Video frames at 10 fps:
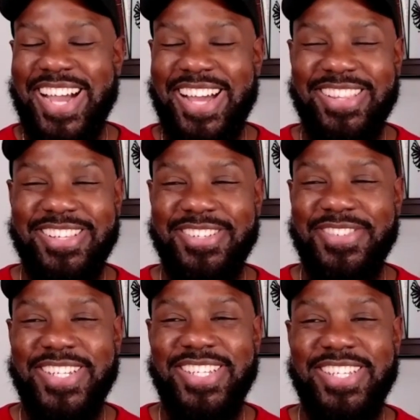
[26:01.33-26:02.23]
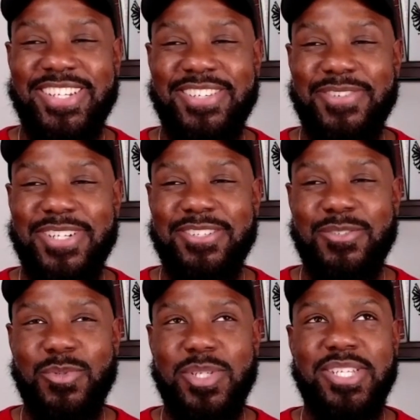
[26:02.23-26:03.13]
I love it. Yeah,
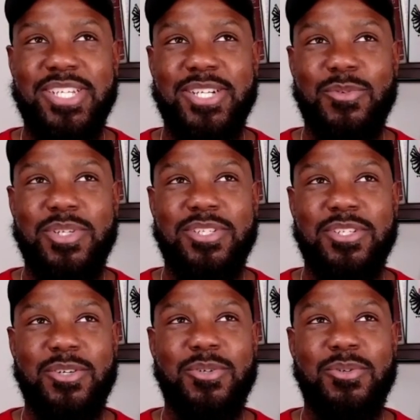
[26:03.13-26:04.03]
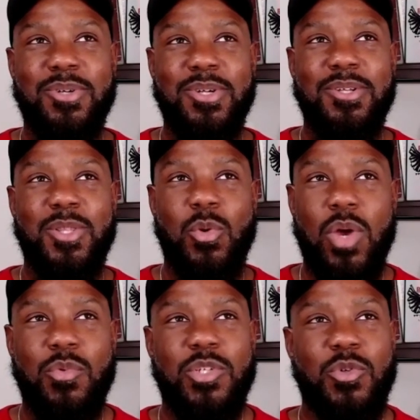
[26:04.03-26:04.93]
because we yeah, we show the
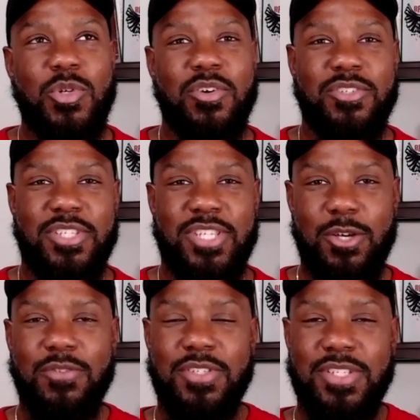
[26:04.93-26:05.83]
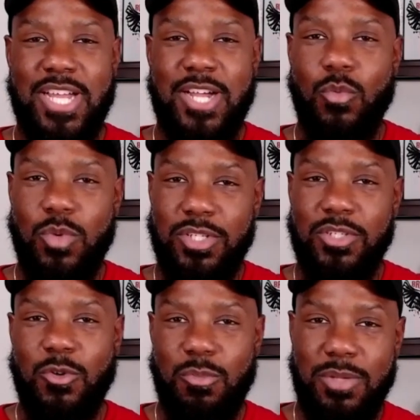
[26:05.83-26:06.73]
way we treat ourselves is how we
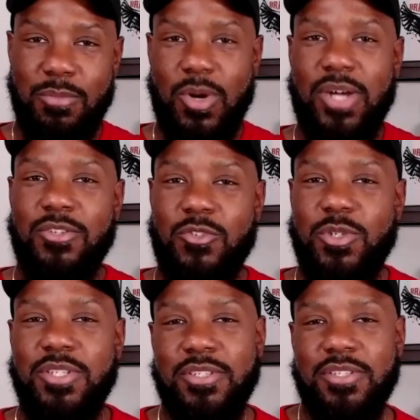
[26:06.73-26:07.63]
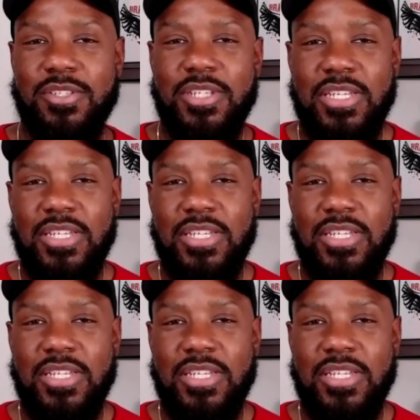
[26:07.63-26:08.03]
show people how to treat us.